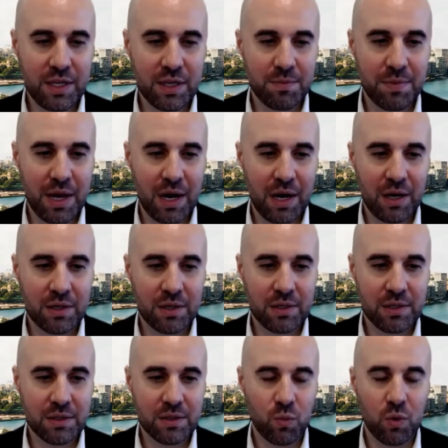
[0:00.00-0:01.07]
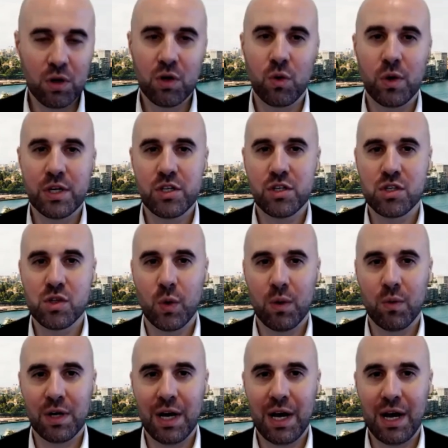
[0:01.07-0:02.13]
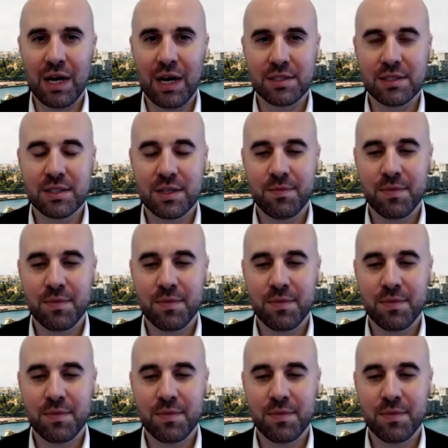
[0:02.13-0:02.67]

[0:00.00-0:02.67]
about what questions do I want to ask?